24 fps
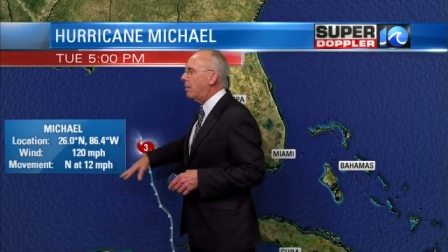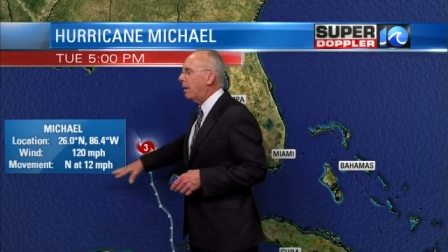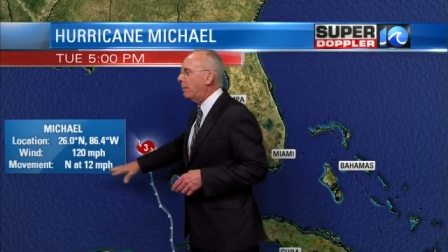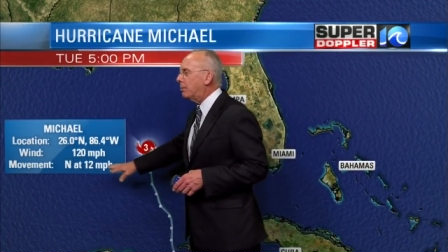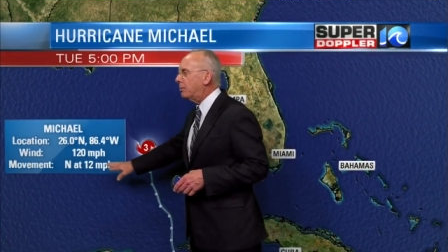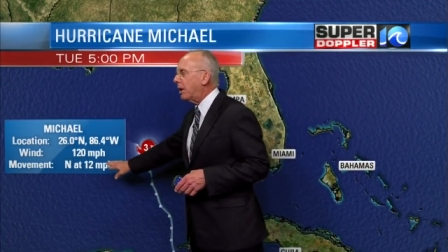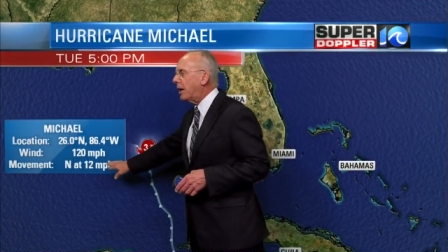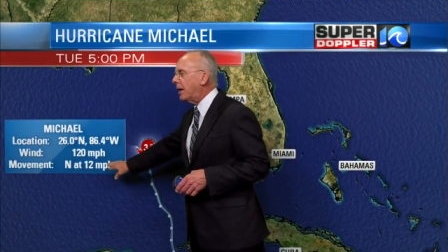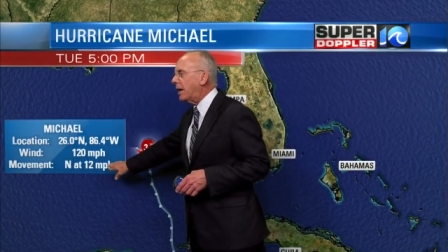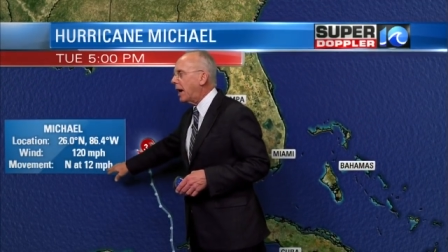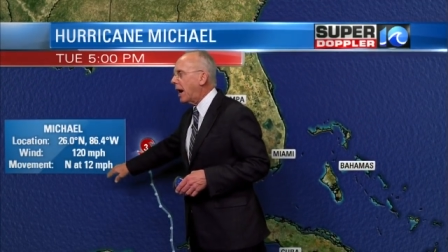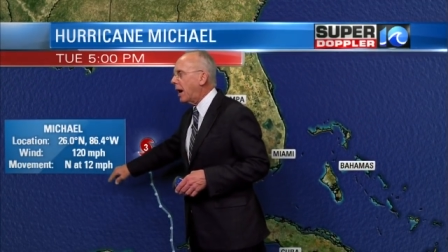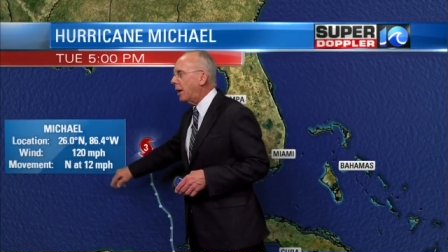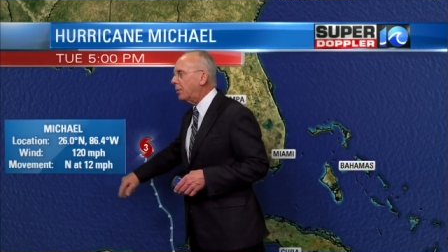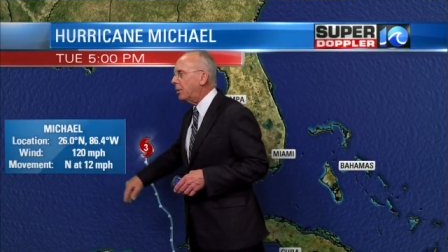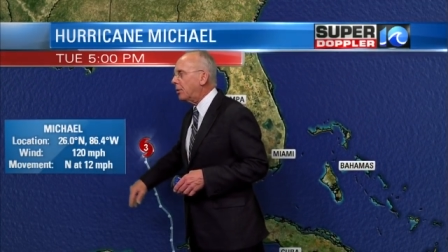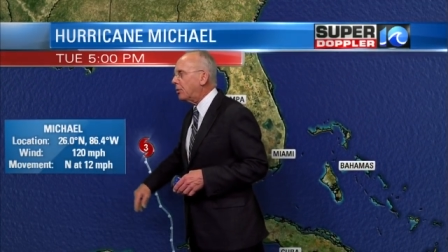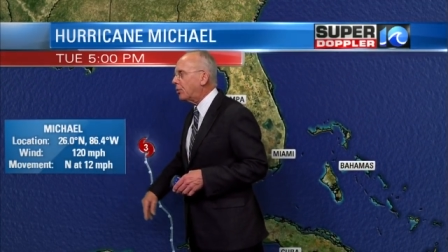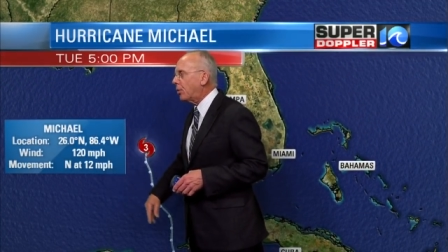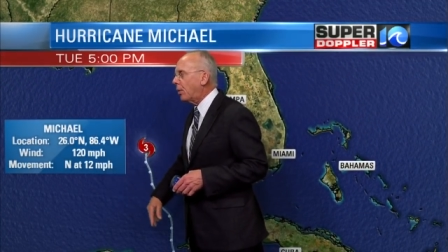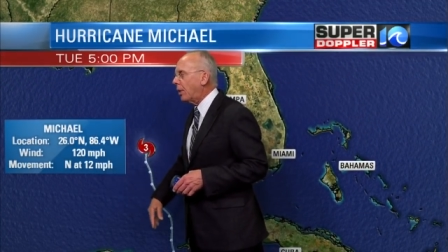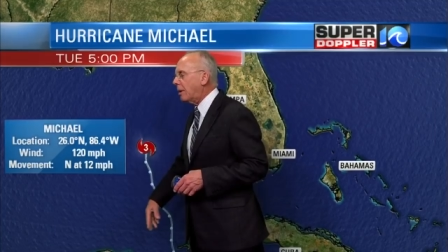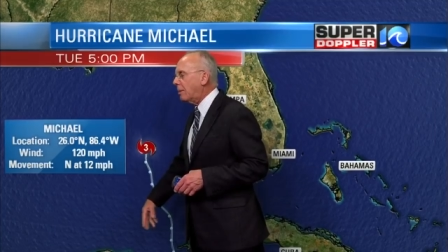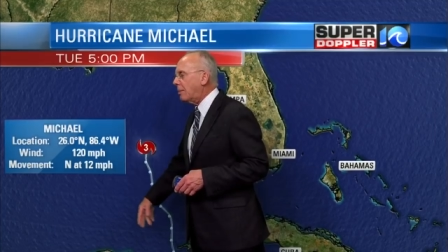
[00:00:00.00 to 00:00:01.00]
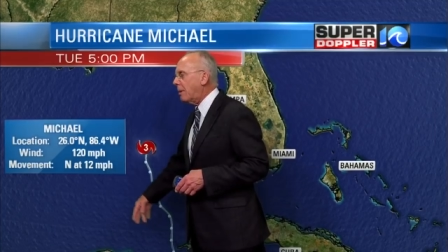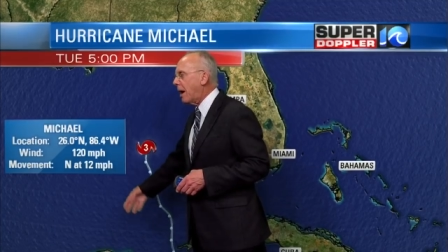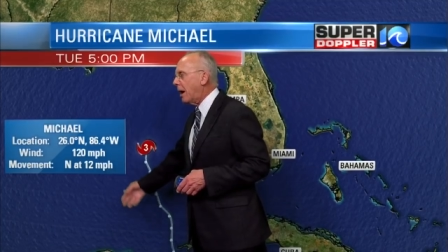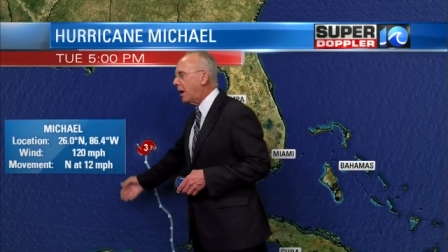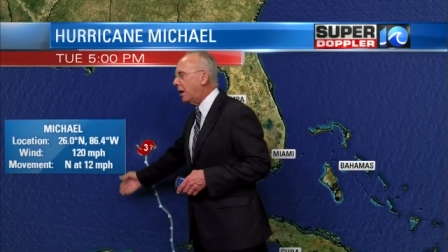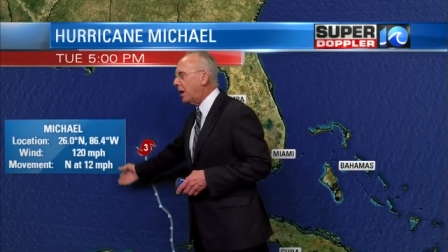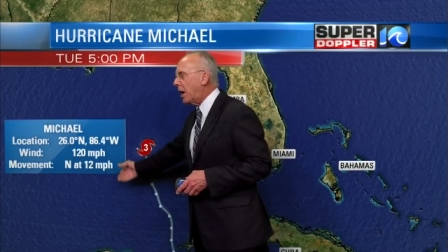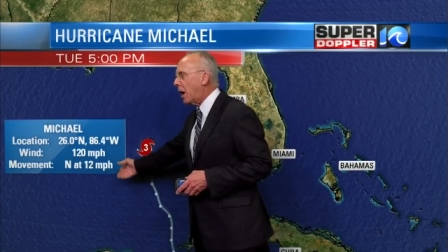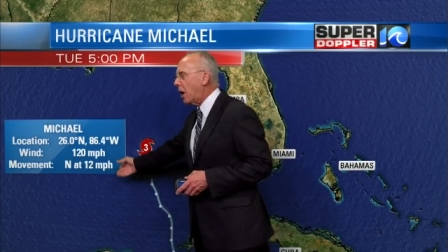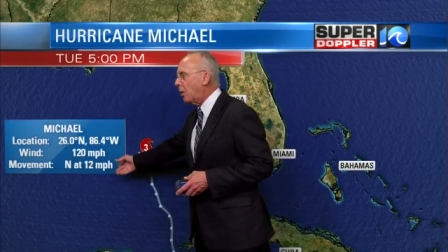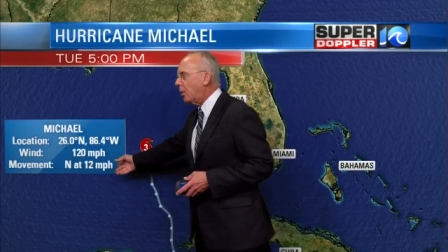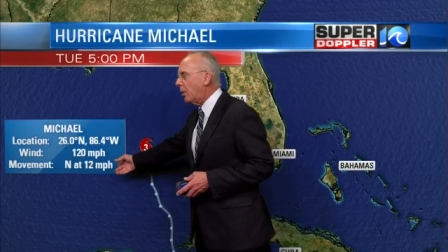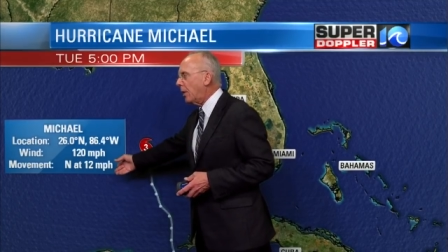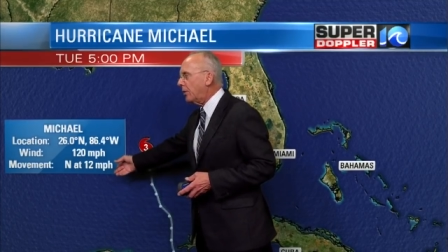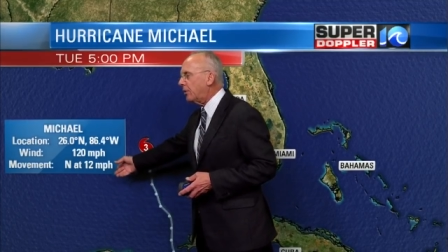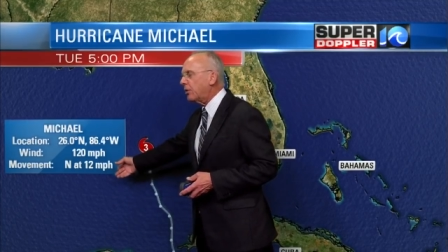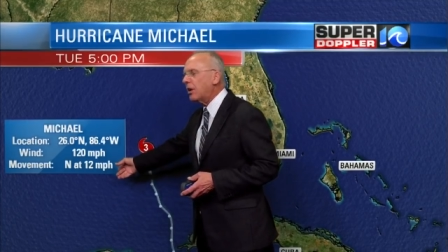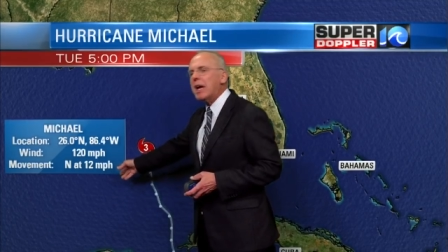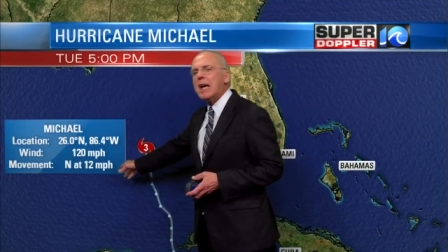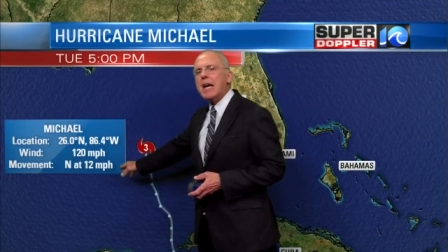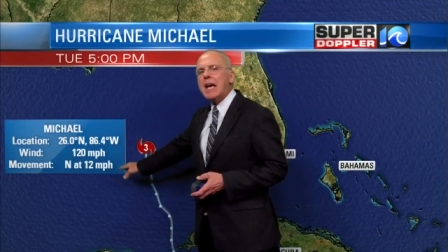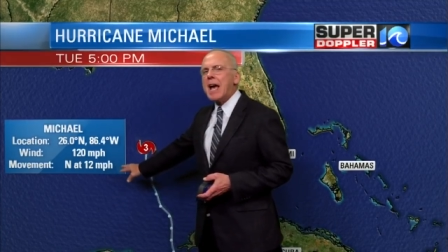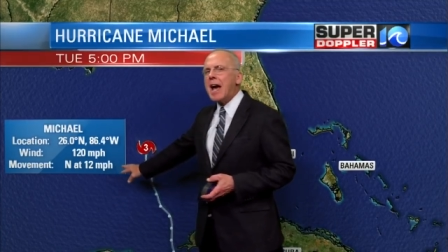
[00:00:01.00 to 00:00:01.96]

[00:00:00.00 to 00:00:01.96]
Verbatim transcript: update. 120 mile an hour winds,